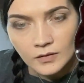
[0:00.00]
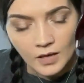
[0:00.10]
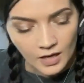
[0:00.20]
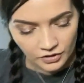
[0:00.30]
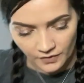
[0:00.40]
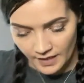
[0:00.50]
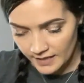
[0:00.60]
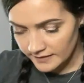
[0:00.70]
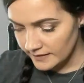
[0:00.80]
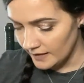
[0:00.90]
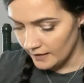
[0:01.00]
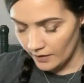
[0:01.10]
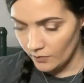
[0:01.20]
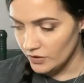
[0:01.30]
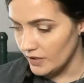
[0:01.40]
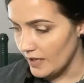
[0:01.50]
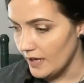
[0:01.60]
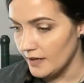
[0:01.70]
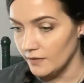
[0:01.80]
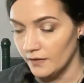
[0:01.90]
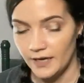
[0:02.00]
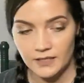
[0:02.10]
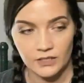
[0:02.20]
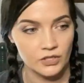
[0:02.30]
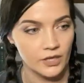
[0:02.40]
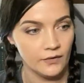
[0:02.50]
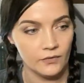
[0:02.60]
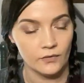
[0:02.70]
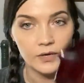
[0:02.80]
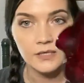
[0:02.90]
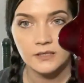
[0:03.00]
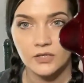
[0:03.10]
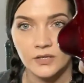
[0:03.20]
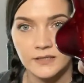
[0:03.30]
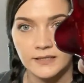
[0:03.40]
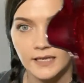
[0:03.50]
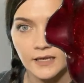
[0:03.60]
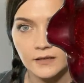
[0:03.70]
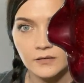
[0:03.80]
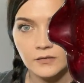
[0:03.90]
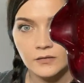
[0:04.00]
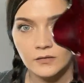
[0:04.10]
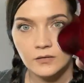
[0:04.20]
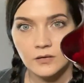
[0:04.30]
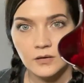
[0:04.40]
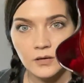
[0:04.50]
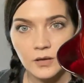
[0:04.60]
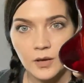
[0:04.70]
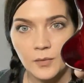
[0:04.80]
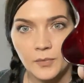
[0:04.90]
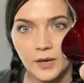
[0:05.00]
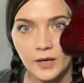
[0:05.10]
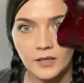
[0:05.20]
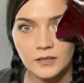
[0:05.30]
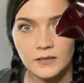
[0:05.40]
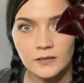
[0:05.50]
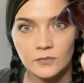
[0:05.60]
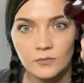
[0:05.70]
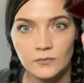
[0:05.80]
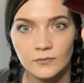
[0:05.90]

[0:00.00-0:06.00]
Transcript: Gosh, you can't see it. I wish I had a light to shine through it so you could see it. But. Put a light on.